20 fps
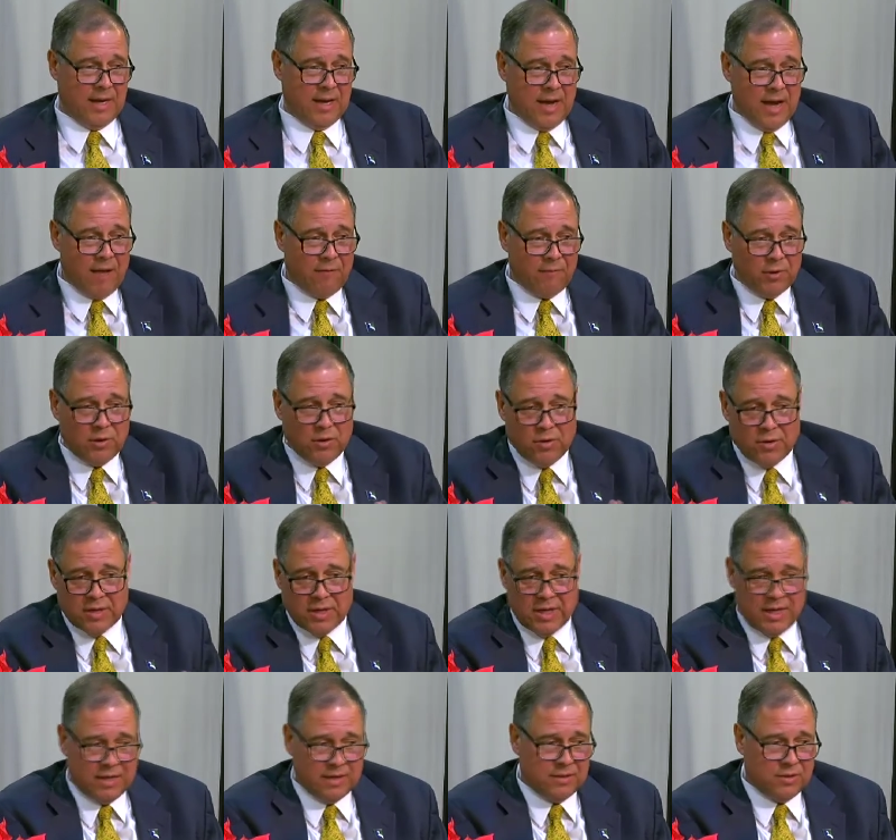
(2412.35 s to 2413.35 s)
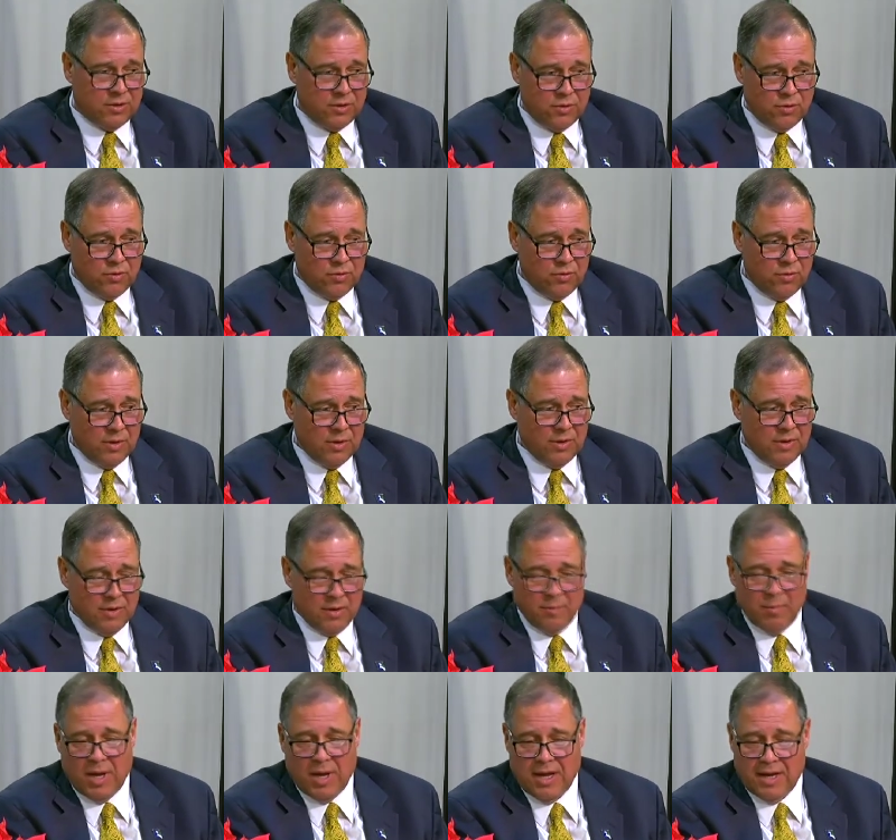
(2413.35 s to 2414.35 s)
and have a look into
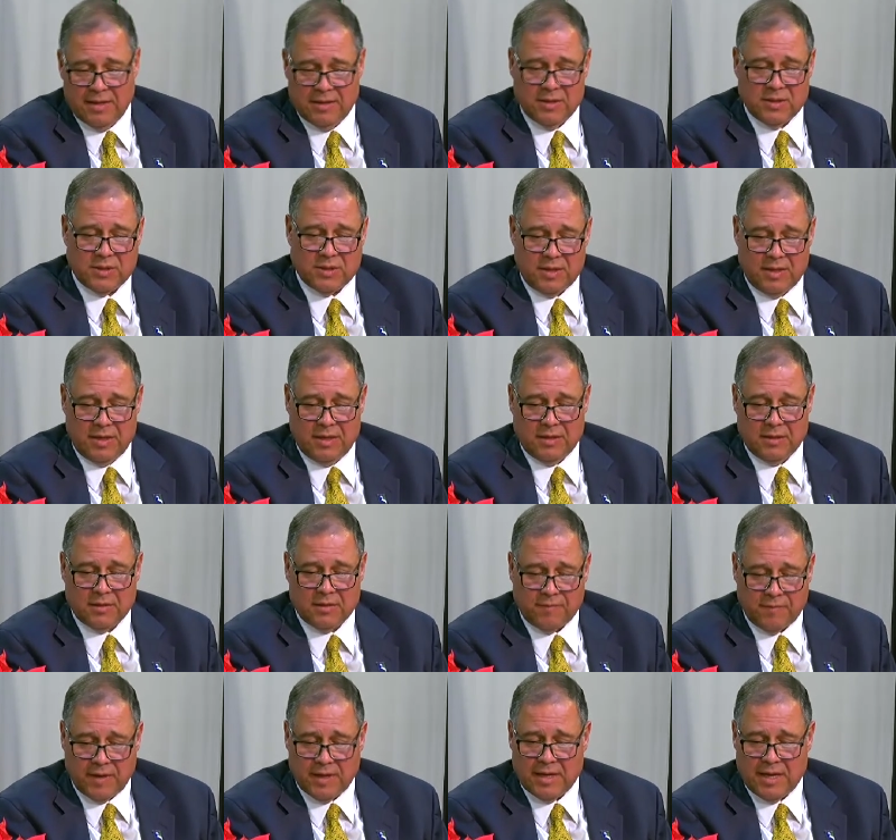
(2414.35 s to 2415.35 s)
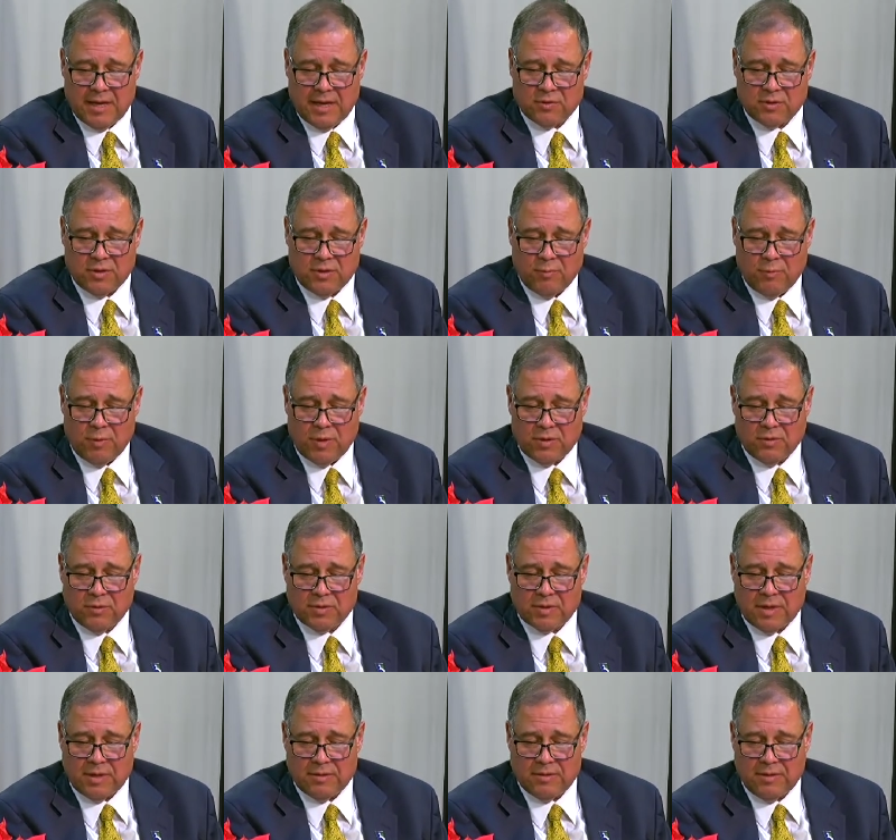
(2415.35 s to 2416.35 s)
the behind the scenes financially, what
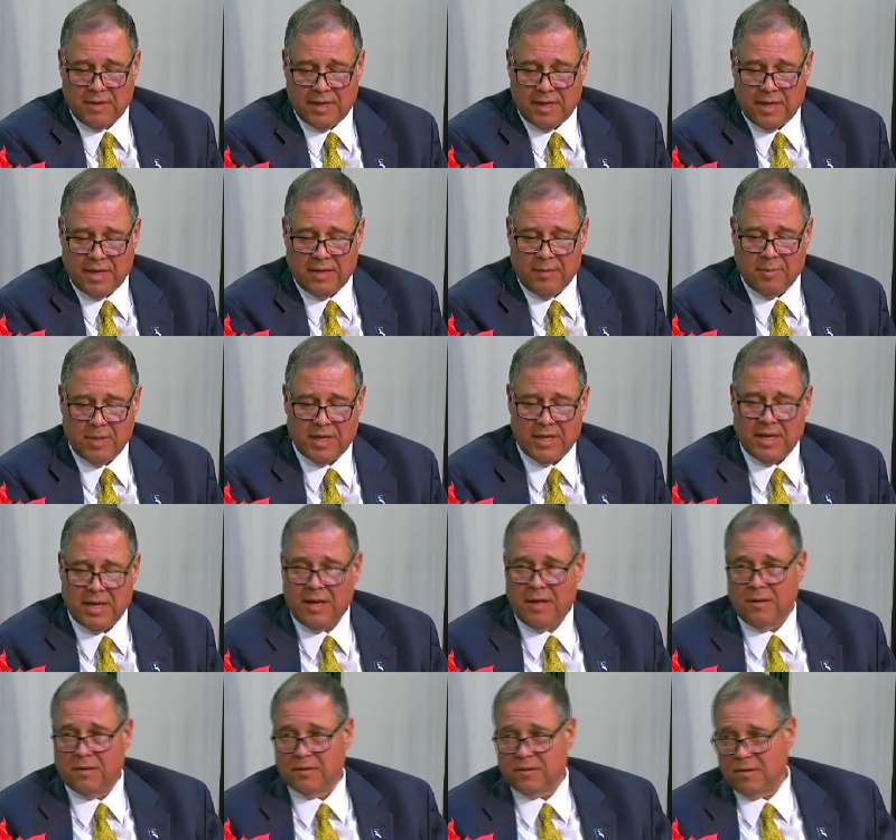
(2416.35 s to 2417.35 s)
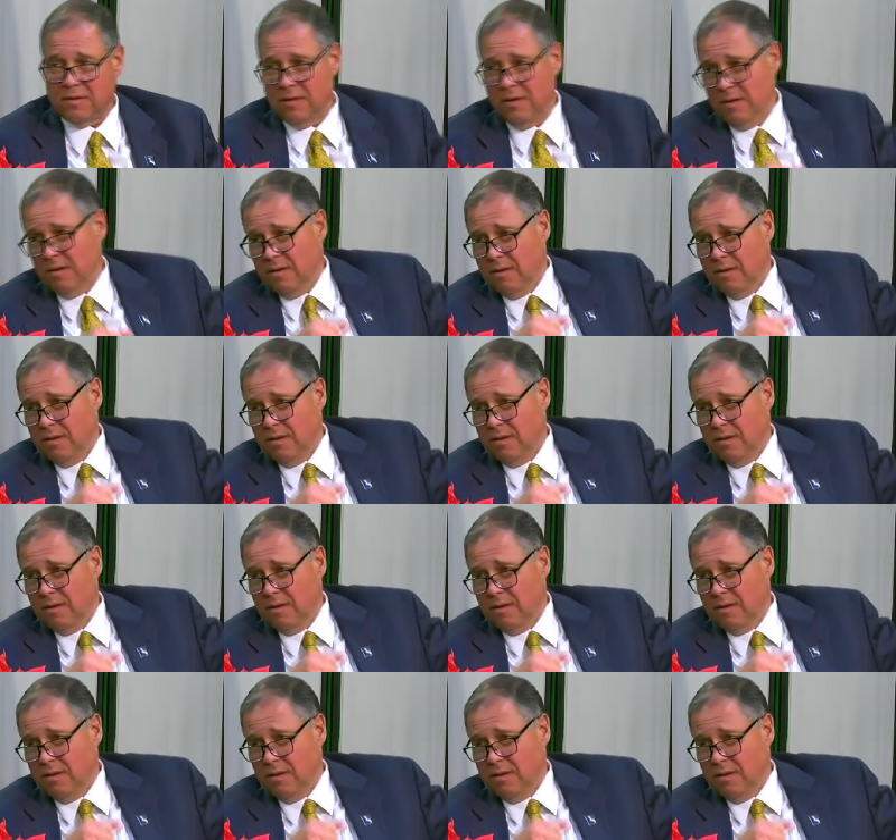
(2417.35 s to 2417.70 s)
goes on there than anybody else.